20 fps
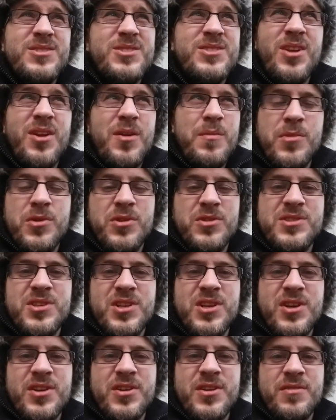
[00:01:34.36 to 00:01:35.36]
just a lot more
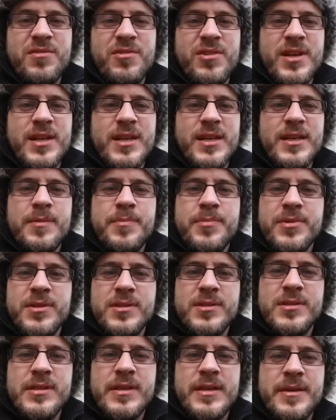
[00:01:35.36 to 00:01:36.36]
to learn really,
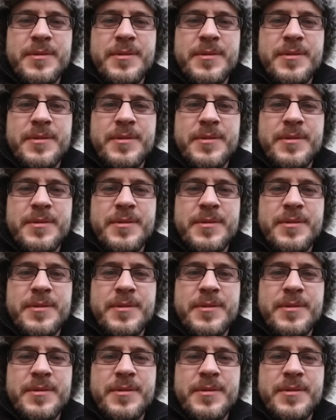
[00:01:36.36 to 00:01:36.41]
but